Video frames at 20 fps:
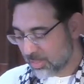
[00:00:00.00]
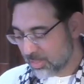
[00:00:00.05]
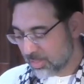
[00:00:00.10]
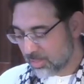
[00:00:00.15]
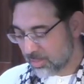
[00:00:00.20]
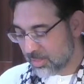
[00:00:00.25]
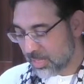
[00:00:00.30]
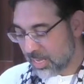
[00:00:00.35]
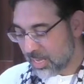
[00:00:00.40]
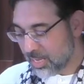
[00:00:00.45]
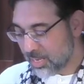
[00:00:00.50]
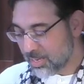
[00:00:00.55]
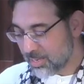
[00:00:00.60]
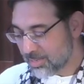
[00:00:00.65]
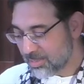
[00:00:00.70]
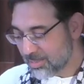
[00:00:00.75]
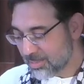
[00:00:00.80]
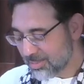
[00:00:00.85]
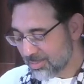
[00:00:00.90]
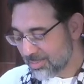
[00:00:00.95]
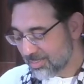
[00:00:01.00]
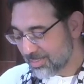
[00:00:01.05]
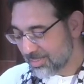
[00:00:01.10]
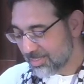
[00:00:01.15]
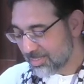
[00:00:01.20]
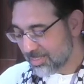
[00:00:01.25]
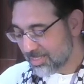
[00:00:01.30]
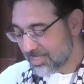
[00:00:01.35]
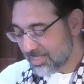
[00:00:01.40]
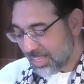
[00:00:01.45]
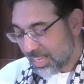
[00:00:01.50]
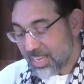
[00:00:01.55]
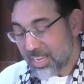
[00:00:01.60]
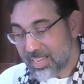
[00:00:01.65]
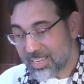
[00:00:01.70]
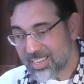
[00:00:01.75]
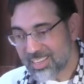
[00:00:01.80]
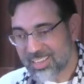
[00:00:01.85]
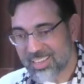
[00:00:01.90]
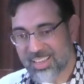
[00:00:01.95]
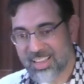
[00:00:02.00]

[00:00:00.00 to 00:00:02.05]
They stay